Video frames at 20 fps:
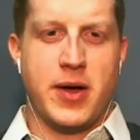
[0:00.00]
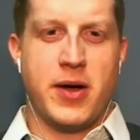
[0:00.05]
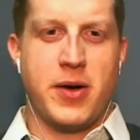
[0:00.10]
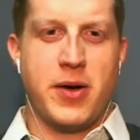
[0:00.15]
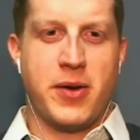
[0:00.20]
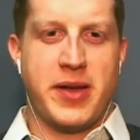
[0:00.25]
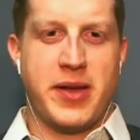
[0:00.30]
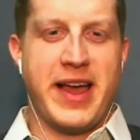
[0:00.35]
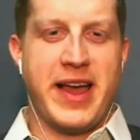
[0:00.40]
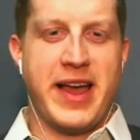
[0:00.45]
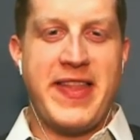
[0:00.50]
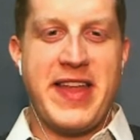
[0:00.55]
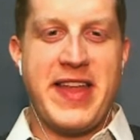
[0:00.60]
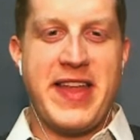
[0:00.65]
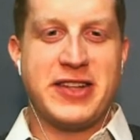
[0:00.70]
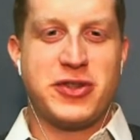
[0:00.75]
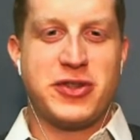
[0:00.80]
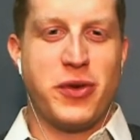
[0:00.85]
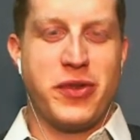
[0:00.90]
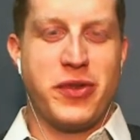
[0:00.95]
Okay,
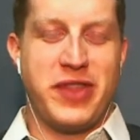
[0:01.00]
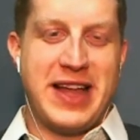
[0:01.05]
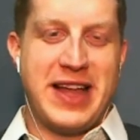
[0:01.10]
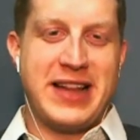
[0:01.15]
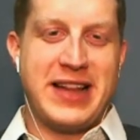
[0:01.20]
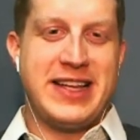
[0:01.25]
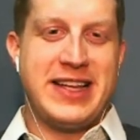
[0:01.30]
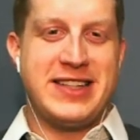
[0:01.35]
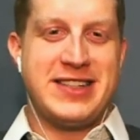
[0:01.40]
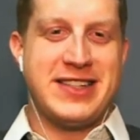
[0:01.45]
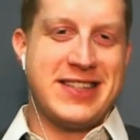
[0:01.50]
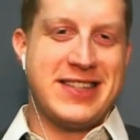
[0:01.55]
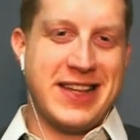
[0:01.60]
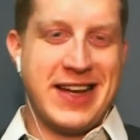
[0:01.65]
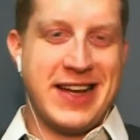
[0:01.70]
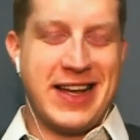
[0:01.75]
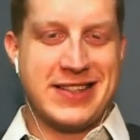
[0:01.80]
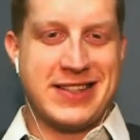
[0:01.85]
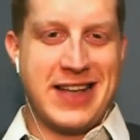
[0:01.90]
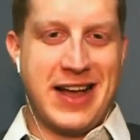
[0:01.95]
so that leads into
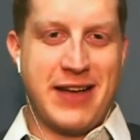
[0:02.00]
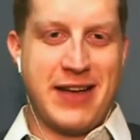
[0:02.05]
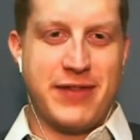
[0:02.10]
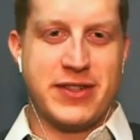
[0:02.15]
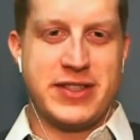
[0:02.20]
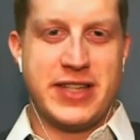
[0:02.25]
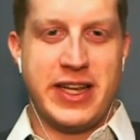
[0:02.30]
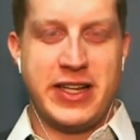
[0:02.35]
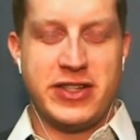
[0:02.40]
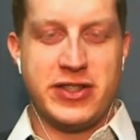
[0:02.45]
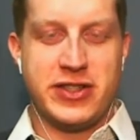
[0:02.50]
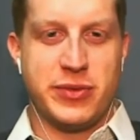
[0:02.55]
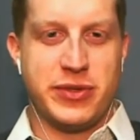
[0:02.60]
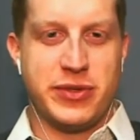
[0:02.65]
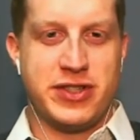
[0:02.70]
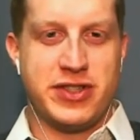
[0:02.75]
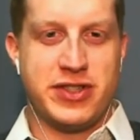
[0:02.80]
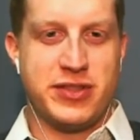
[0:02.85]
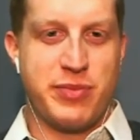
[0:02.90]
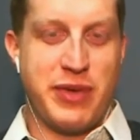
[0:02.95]
the next conversation,
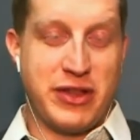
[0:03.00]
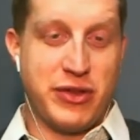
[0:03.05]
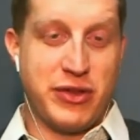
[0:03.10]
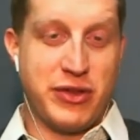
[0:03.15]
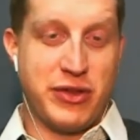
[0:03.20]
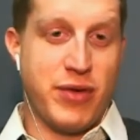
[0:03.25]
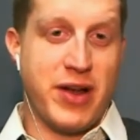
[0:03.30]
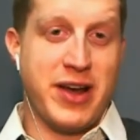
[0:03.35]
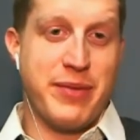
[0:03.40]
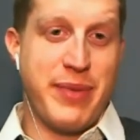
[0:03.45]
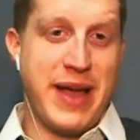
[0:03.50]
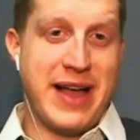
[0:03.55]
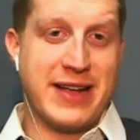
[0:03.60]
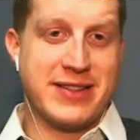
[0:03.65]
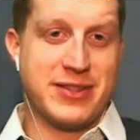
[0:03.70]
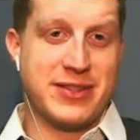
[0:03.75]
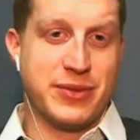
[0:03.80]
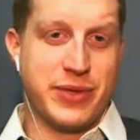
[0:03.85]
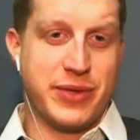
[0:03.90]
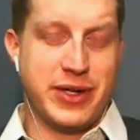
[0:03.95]
which is about the running
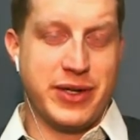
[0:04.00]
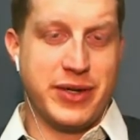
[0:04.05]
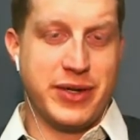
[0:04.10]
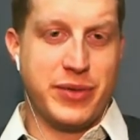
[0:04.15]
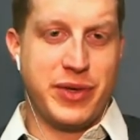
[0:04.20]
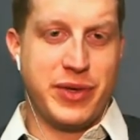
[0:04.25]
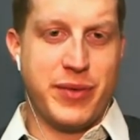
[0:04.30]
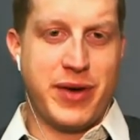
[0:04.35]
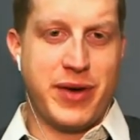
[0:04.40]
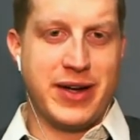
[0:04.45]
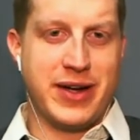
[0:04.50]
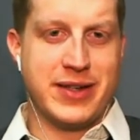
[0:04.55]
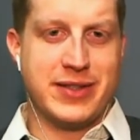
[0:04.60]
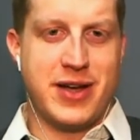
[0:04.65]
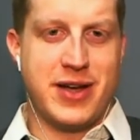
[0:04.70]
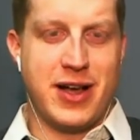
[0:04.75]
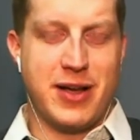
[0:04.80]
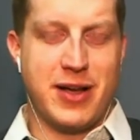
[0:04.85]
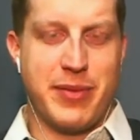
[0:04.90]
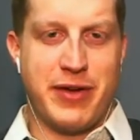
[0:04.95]
backs that we want to
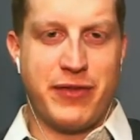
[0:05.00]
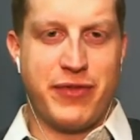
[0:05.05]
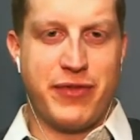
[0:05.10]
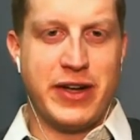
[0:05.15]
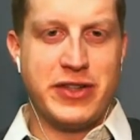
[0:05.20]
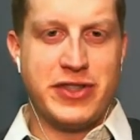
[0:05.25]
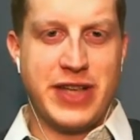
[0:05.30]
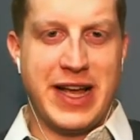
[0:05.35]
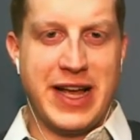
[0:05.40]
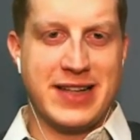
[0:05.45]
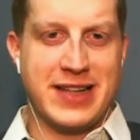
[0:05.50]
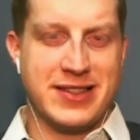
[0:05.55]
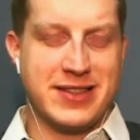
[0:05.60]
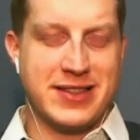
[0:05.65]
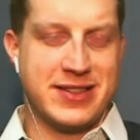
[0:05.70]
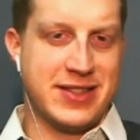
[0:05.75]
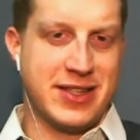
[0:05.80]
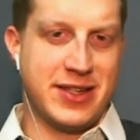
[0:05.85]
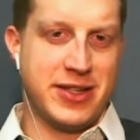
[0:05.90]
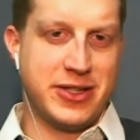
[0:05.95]
talk about. Fred Jackson's
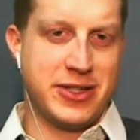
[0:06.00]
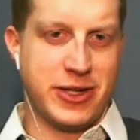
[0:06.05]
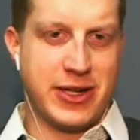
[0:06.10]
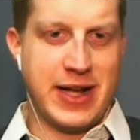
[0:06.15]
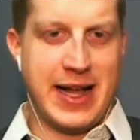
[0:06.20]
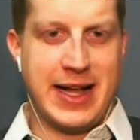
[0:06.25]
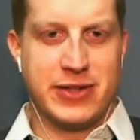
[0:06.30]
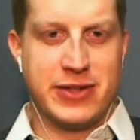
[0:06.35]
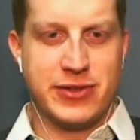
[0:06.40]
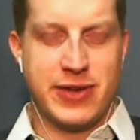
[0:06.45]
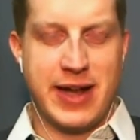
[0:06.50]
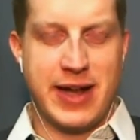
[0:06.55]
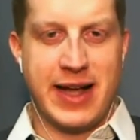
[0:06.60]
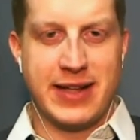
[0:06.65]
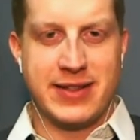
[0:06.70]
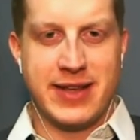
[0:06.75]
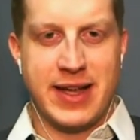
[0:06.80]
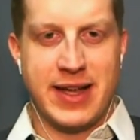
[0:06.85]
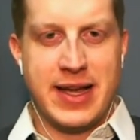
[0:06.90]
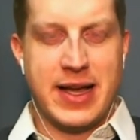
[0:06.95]
still under
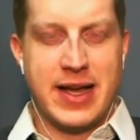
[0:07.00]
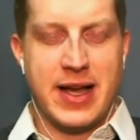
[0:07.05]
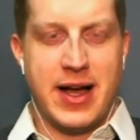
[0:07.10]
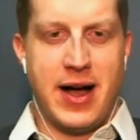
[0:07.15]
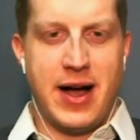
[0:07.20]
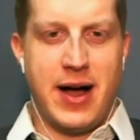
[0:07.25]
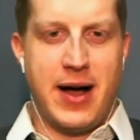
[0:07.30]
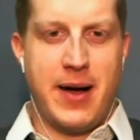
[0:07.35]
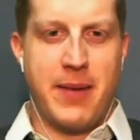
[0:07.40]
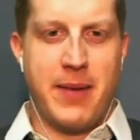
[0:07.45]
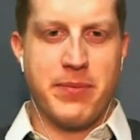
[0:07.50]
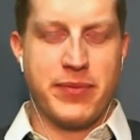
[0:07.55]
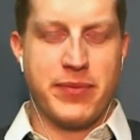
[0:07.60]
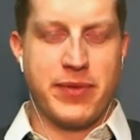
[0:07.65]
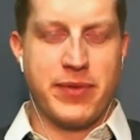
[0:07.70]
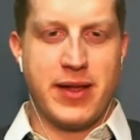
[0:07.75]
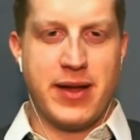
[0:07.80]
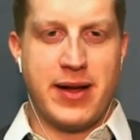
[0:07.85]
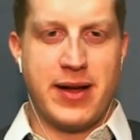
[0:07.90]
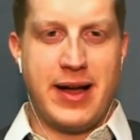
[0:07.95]
contract,
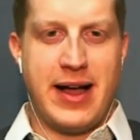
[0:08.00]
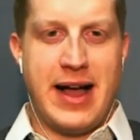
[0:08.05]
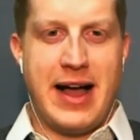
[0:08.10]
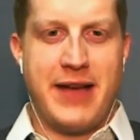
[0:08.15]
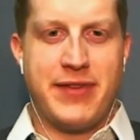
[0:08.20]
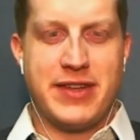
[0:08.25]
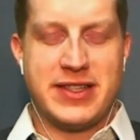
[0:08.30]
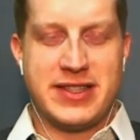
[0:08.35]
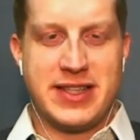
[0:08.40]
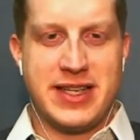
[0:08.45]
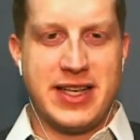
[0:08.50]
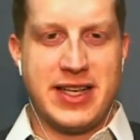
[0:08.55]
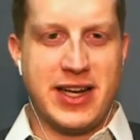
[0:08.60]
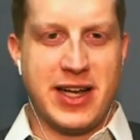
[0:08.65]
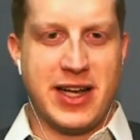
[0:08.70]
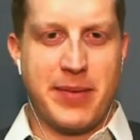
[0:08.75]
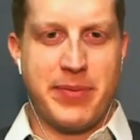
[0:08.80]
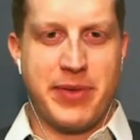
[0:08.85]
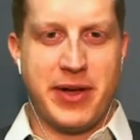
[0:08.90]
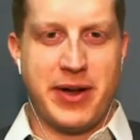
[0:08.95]
obviously getting
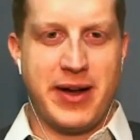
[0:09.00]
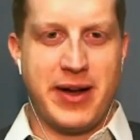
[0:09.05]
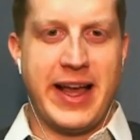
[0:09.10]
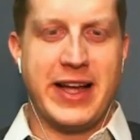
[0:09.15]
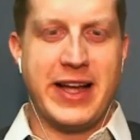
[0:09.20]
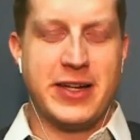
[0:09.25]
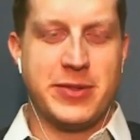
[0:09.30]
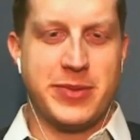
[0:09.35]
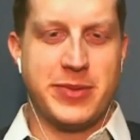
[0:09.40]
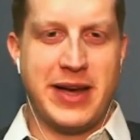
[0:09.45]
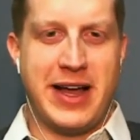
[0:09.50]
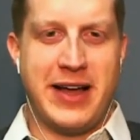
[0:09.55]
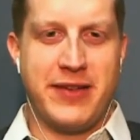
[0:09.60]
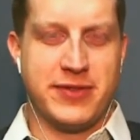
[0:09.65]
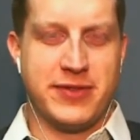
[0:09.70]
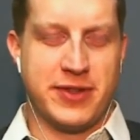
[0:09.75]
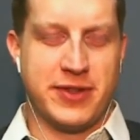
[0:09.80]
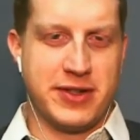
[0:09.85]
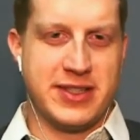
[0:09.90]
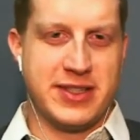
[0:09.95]
up there in age, but I've
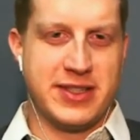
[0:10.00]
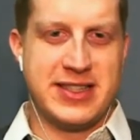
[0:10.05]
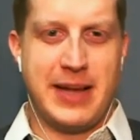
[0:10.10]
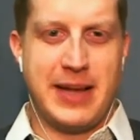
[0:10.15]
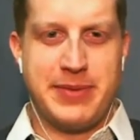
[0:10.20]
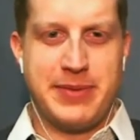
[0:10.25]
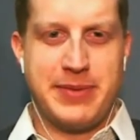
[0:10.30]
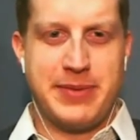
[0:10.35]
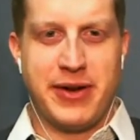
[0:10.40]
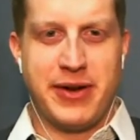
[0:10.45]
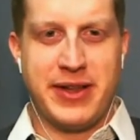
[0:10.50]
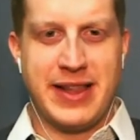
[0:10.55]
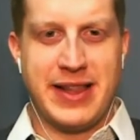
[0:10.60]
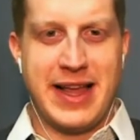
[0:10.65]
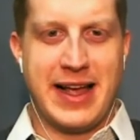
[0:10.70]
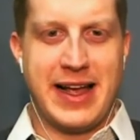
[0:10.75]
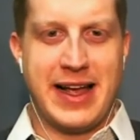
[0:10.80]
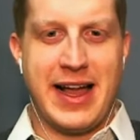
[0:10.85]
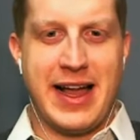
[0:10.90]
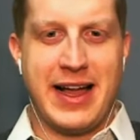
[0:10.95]
learned to stop doubting
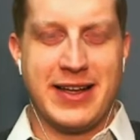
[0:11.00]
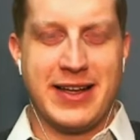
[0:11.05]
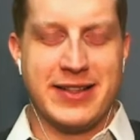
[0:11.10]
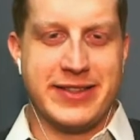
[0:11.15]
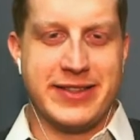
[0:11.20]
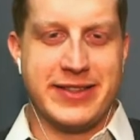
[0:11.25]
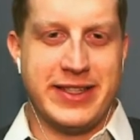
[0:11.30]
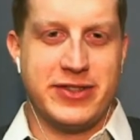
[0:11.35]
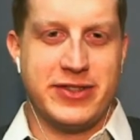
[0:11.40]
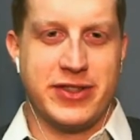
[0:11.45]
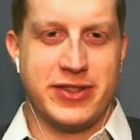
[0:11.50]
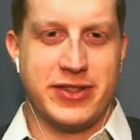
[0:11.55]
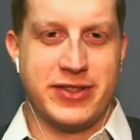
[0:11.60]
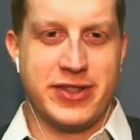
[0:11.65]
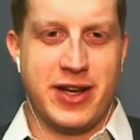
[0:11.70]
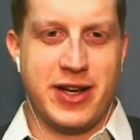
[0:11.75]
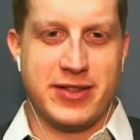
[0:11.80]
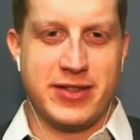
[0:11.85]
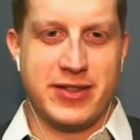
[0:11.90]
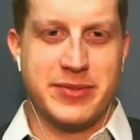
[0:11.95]
that guy because he's just
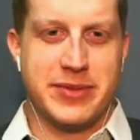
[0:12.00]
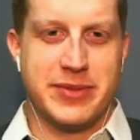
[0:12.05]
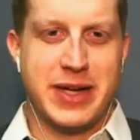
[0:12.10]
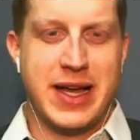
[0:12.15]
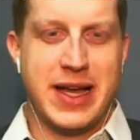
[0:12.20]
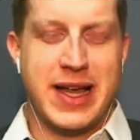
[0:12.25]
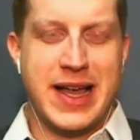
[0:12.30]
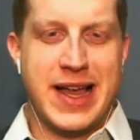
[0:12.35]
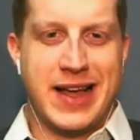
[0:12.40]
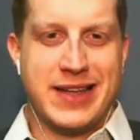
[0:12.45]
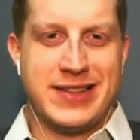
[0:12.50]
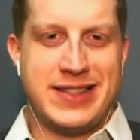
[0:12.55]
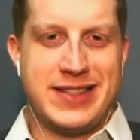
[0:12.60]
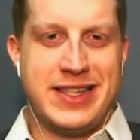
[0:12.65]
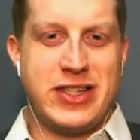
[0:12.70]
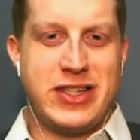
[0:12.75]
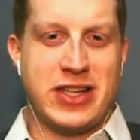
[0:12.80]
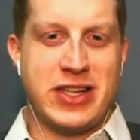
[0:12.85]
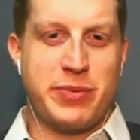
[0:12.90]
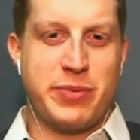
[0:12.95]
awesome.
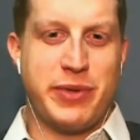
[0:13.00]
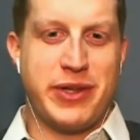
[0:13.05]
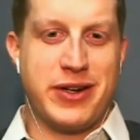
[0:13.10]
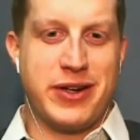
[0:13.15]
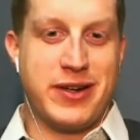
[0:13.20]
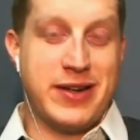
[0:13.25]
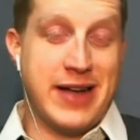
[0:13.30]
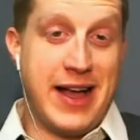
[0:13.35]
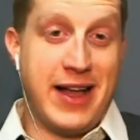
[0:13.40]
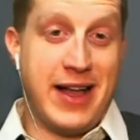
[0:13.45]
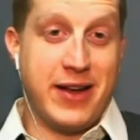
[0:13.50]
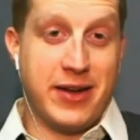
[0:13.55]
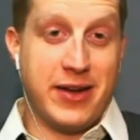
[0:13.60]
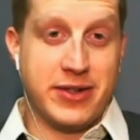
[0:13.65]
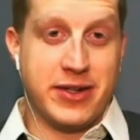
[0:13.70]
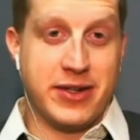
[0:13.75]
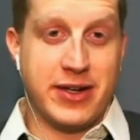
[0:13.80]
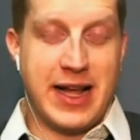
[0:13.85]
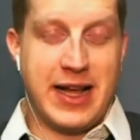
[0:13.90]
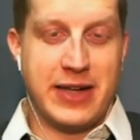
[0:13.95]
C.J. Spiller, not
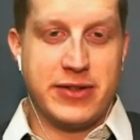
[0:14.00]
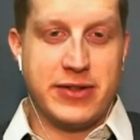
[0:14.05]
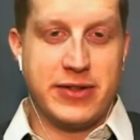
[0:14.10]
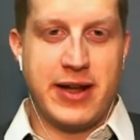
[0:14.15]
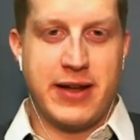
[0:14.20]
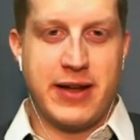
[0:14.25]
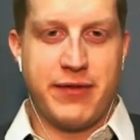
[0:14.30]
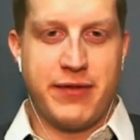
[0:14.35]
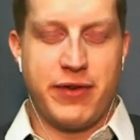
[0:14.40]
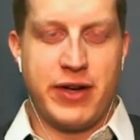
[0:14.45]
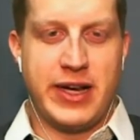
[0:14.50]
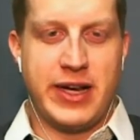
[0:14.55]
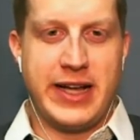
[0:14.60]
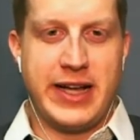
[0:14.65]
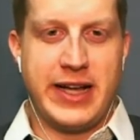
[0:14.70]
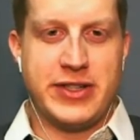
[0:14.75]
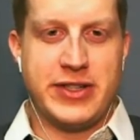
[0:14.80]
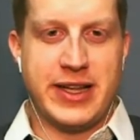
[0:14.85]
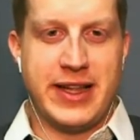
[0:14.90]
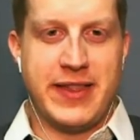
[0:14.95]
under contract, free
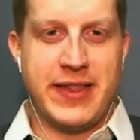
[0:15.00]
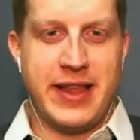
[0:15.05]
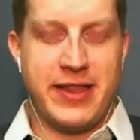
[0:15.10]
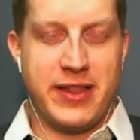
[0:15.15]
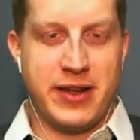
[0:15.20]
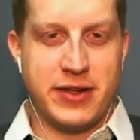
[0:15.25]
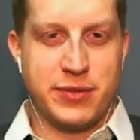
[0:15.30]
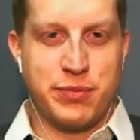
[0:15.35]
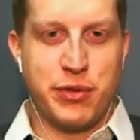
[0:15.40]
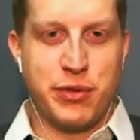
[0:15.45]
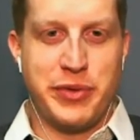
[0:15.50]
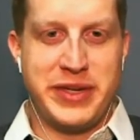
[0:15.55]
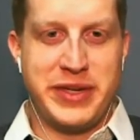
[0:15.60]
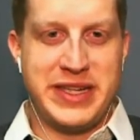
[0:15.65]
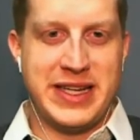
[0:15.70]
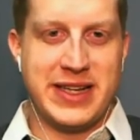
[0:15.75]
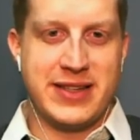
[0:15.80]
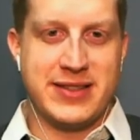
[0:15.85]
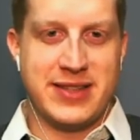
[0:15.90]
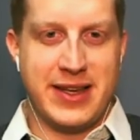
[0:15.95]
agent, and then there's Boobie
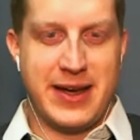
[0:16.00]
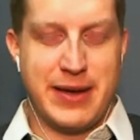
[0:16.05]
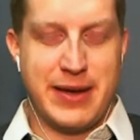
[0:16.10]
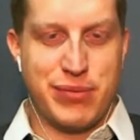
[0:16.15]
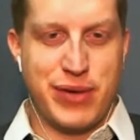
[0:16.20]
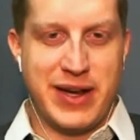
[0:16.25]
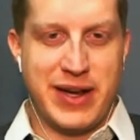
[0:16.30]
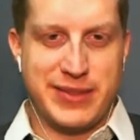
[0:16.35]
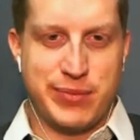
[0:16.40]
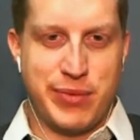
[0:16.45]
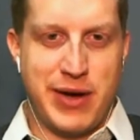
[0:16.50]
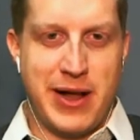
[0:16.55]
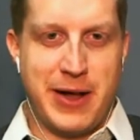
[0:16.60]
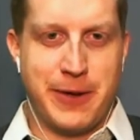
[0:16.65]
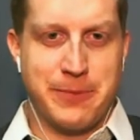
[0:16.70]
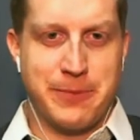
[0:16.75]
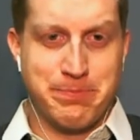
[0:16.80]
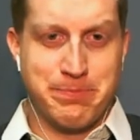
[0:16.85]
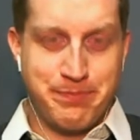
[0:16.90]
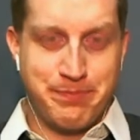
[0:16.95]
Dixon and Bryce
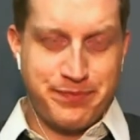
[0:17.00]
Brown.